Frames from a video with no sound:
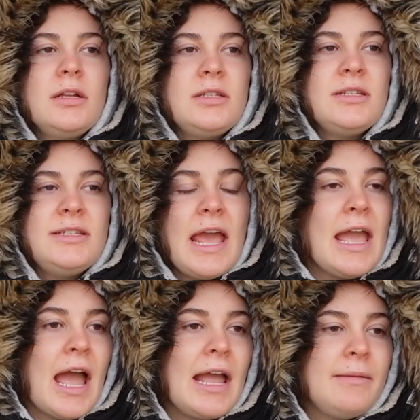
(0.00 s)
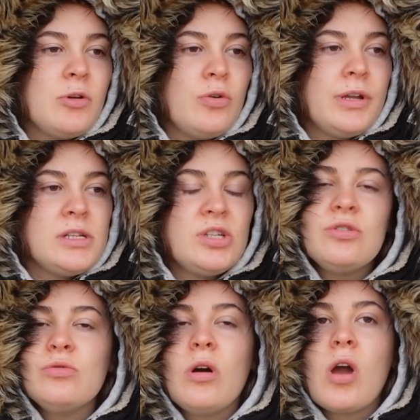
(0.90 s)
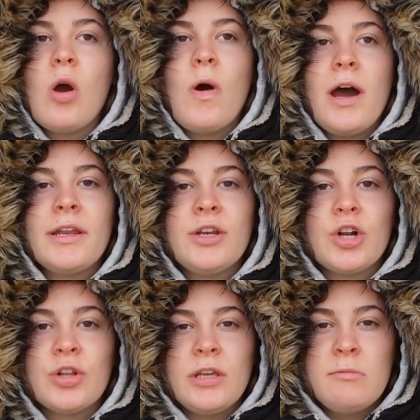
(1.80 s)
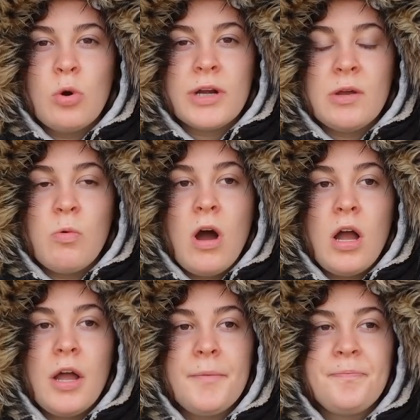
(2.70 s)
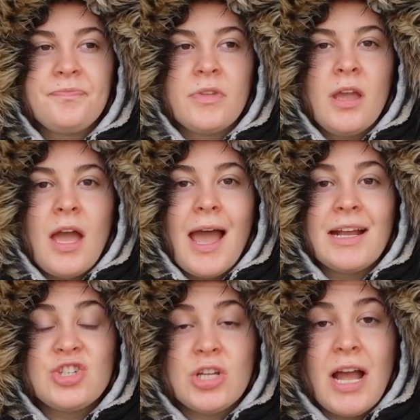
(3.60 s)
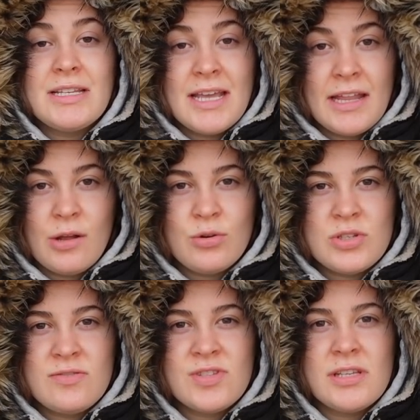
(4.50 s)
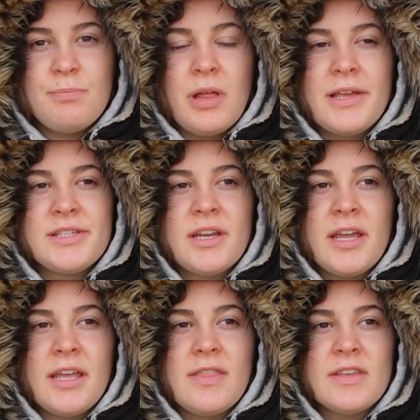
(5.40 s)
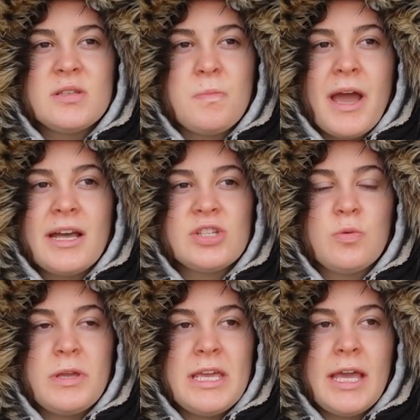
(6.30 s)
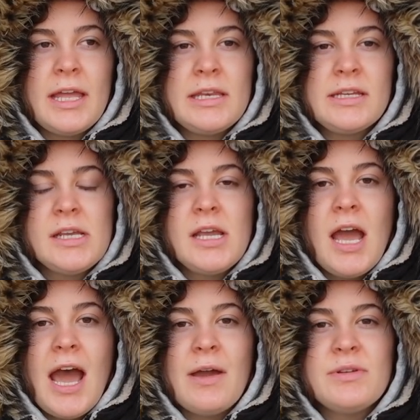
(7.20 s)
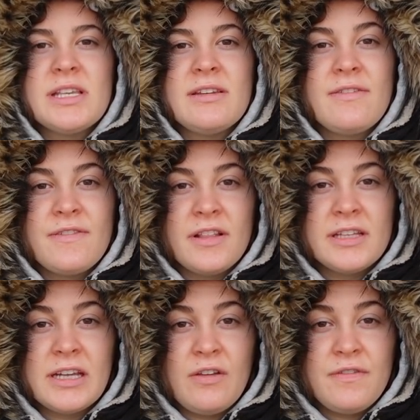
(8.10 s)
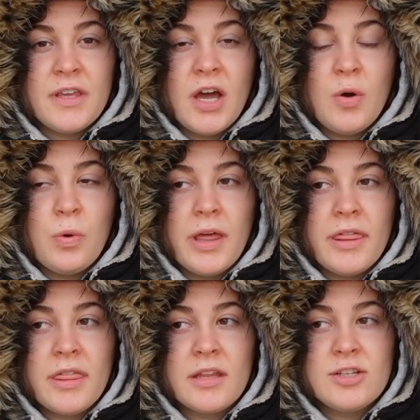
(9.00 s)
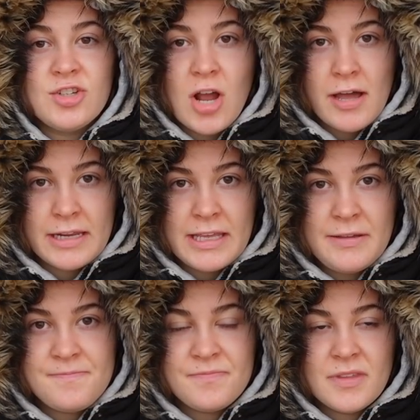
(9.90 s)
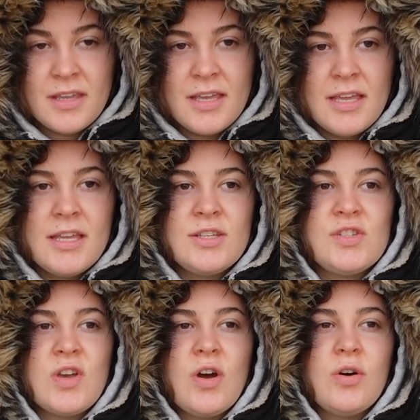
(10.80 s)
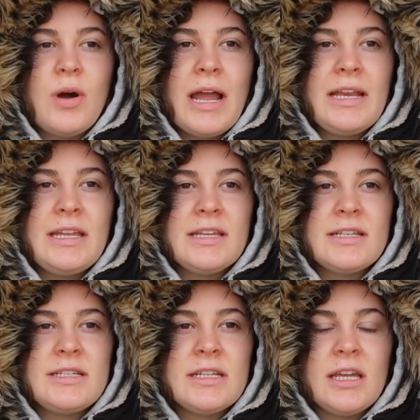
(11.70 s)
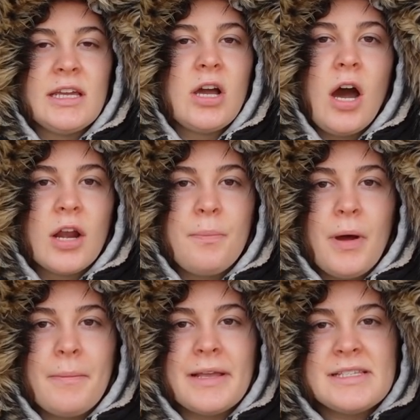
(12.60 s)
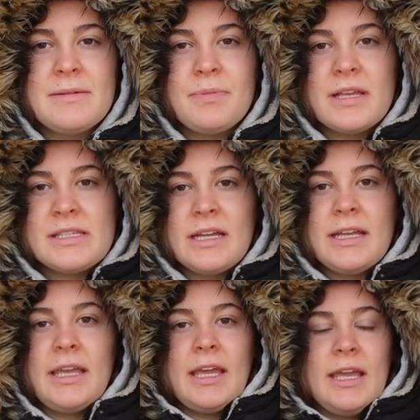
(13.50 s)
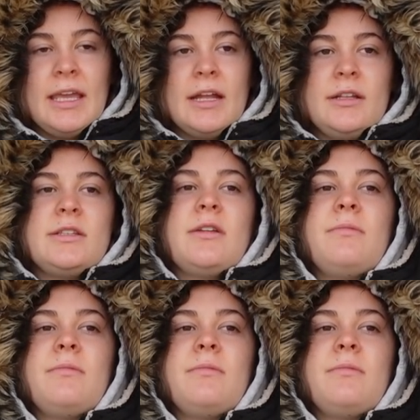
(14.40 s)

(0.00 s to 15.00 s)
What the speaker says: Today I am going to go on an early morning walk. I actually got 10 hours of sleep last night. This past weekend I was in Philadelphia with Johnny, so I needed to get caught up on my sleep last night, and